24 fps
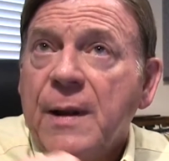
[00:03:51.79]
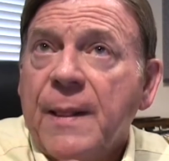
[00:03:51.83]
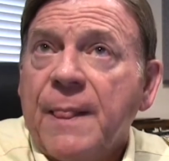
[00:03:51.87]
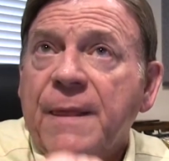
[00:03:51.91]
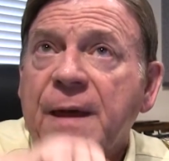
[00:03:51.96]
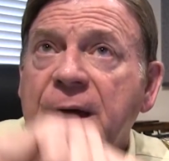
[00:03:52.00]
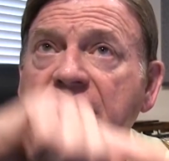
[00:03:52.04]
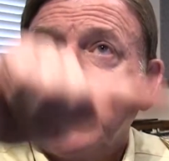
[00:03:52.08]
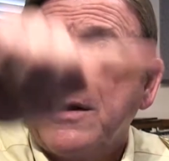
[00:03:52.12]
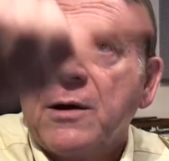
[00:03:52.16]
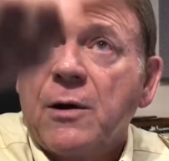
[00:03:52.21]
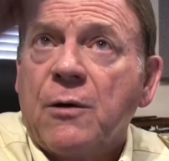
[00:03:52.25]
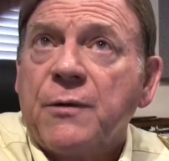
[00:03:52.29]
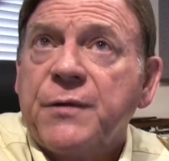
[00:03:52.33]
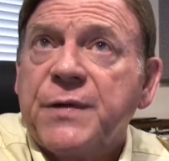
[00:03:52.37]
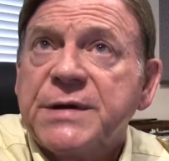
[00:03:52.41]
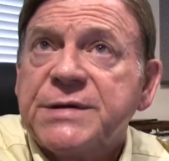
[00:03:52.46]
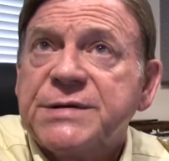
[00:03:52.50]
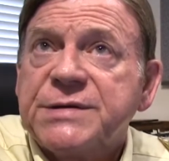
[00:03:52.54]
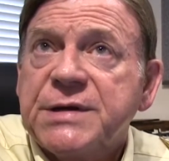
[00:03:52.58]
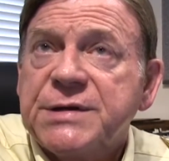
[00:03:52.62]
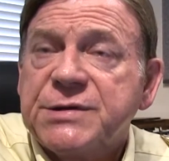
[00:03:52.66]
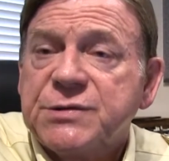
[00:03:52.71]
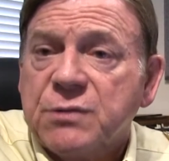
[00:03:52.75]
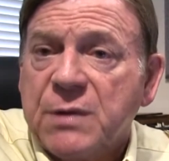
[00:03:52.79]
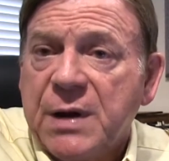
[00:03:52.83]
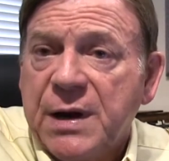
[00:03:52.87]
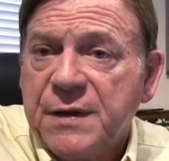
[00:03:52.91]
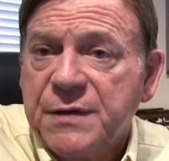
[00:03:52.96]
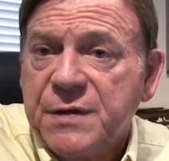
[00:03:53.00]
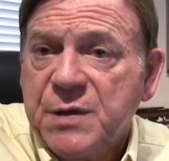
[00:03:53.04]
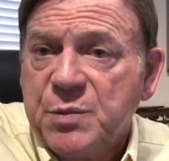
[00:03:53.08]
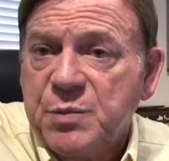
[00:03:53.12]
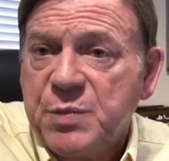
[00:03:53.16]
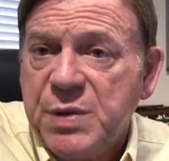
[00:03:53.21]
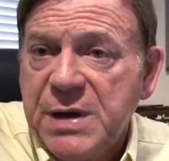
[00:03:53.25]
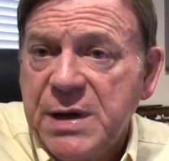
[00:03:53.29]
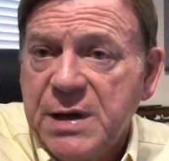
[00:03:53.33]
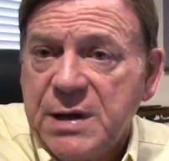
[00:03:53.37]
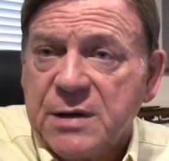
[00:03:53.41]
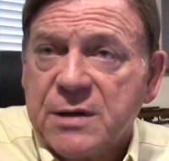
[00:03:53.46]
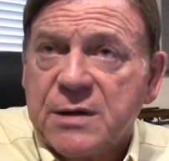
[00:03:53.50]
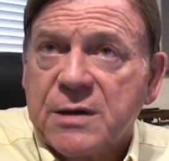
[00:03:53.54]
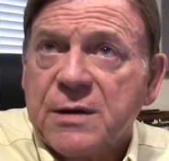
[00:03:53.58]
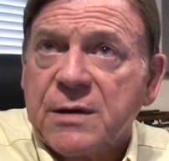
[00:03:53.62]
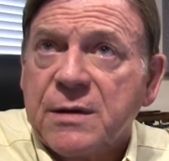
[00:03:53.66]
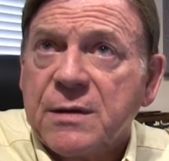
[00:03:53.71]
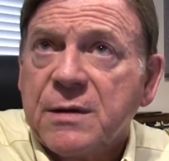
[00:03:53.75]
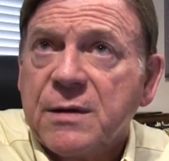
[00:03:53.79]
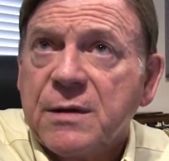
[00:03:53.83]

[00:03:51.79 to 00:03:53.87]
That note that sits right at the peak